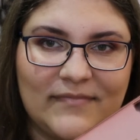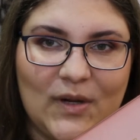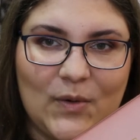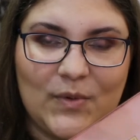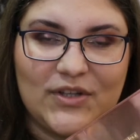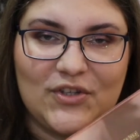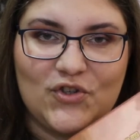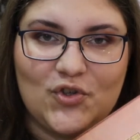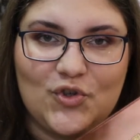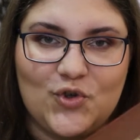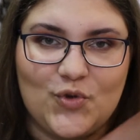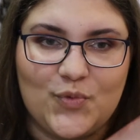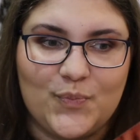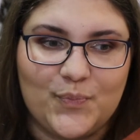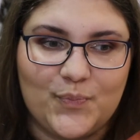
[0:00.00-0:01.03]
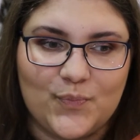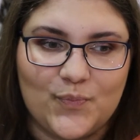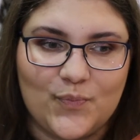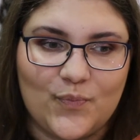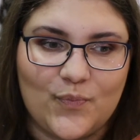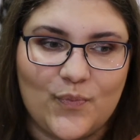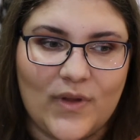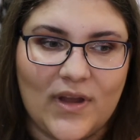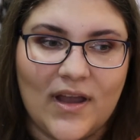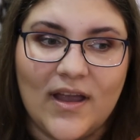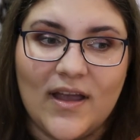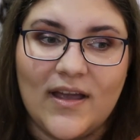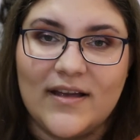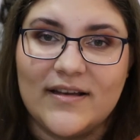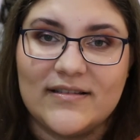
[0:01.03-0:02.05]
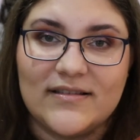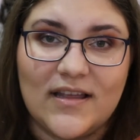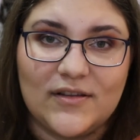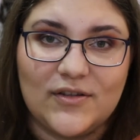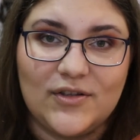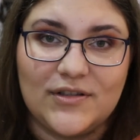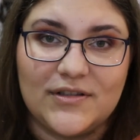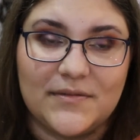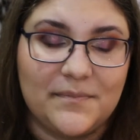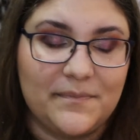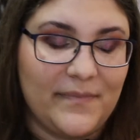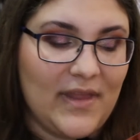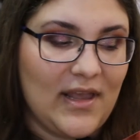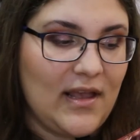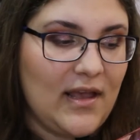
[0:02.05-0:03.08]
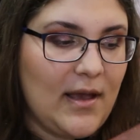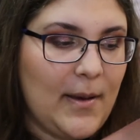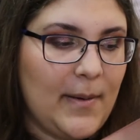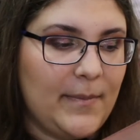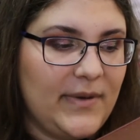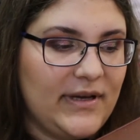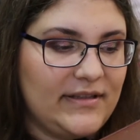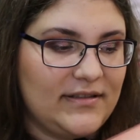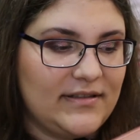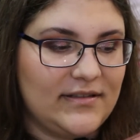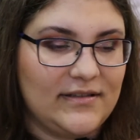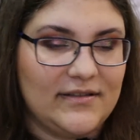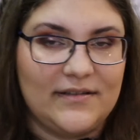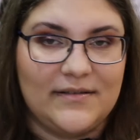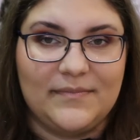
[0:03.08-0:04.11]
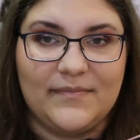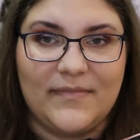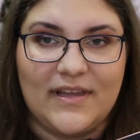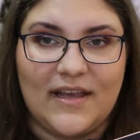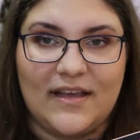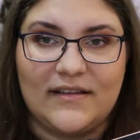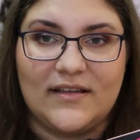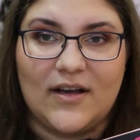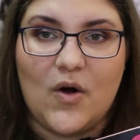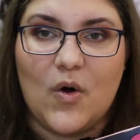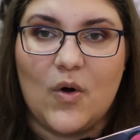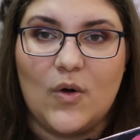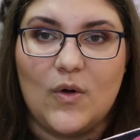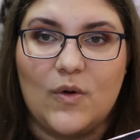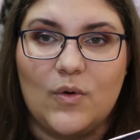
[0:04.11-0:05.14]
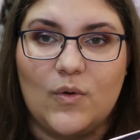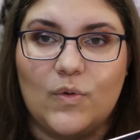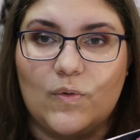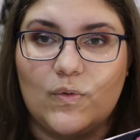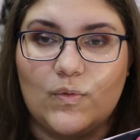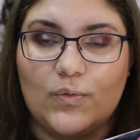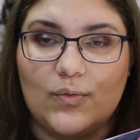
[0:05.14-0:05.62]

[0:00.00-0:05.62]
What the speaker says: which is not good. But yeah, the whole